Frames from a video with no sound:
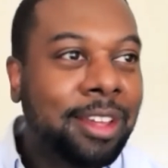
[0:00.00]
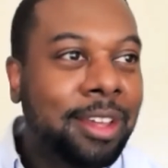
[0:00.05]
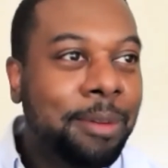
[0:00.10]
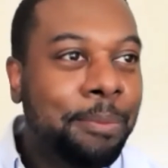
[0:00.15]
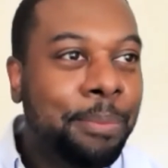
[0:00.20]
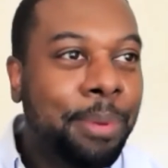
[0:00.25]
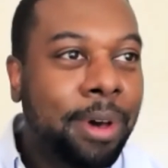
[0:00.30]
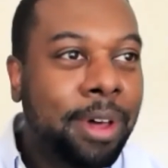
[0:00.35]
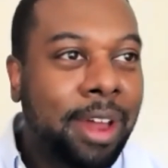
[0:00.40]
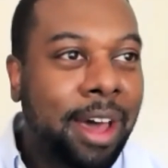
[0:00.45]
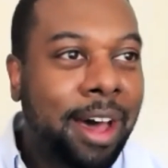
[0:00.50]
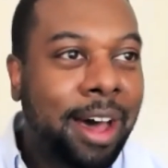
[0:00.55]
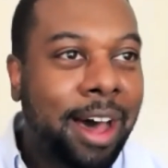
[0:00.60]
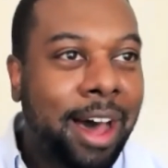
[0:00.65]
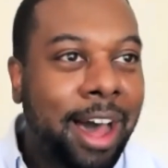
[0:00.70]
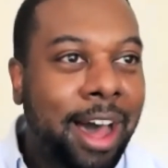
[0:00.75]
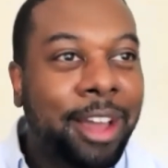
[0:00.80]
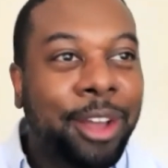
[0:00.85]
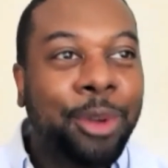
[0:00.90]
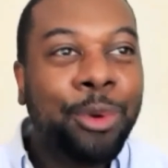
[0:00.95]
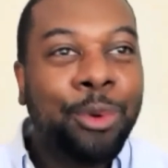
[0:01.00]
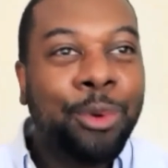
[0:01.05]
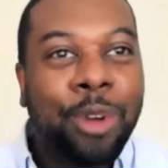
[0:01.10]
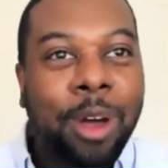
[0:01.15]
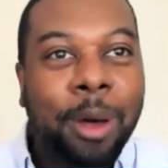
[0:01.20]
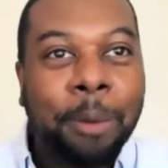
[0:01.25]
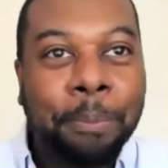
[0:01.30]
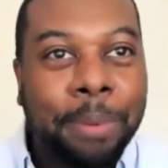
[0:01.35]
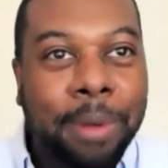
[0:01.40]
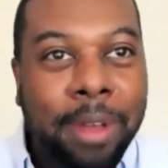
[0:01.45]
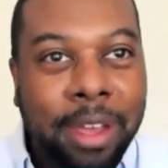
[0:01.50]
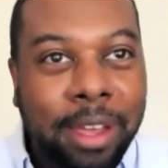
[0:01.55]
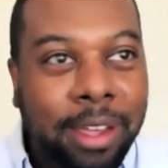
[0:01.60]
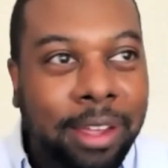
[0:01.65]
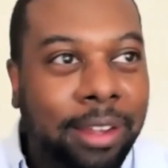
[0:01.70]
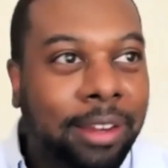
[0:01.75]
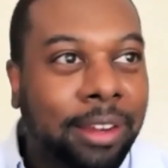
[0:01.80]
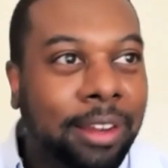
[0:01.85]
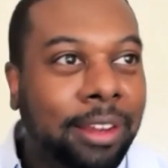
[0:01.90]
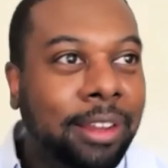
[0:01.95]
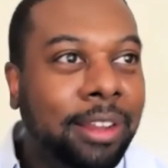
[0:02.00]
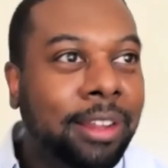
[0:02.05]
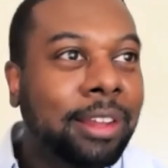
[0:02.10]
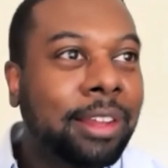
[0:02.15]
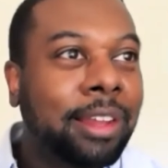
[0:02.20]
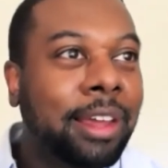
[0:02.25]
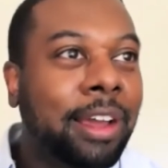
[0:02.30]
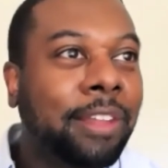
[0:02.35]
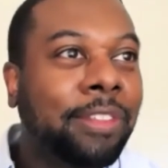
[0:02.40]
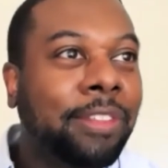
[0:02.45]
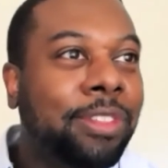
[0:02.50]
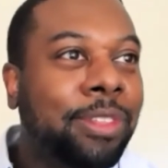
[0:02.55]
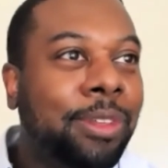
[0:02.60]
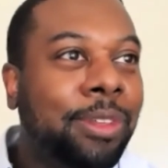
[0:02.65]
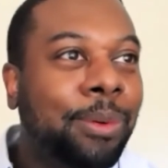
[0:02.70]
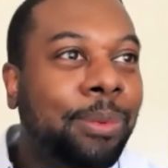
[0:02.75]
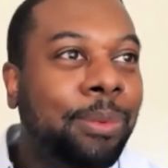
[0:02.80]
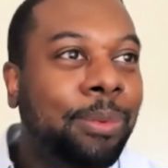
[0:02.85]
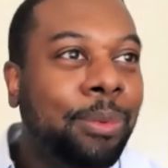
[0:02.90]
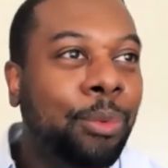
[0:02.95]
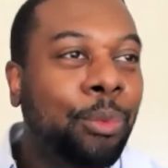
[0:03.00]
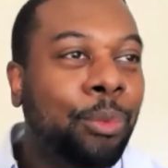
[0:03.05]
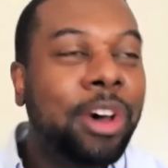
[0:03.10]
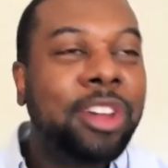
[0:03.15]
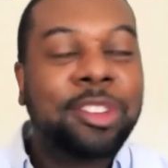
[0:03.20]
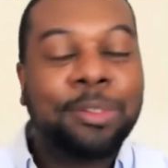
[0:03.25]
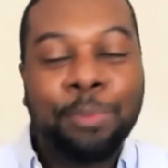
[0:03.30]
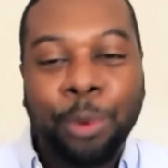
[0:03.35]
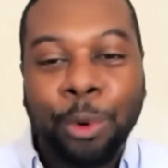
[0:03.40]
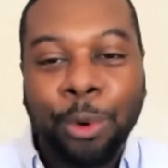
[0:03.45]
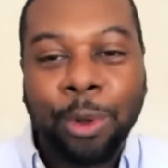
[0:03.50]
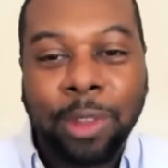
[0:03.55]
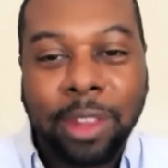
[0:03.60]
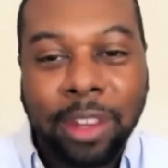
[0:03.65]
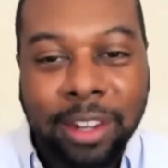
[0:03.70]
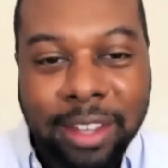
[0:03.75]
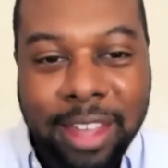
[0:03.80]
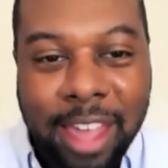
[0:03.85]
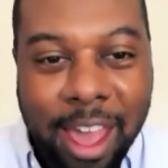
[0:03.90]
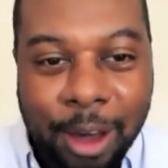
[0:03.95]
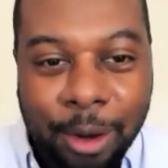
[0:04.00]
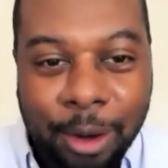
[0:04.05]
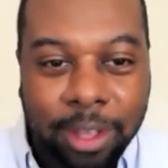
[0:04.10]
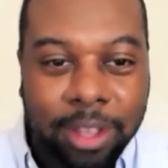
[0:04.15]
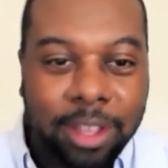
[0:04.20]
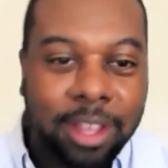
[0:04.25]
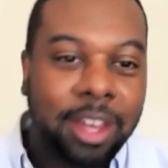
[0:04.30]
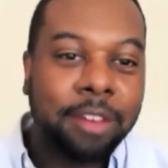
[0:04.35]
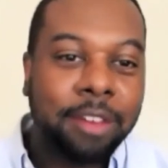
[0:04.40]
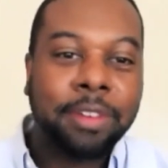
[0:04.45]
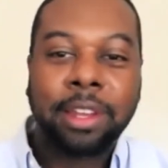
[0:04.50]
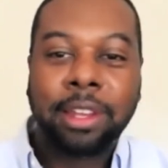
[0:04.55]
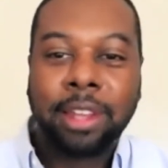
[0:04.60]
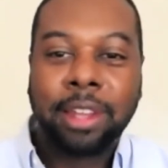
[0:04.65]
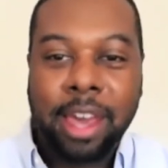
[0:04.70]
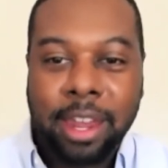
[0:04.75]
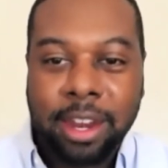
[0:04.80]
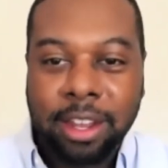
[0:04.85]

but I grew up in like the Westmoreland County of Atlanta.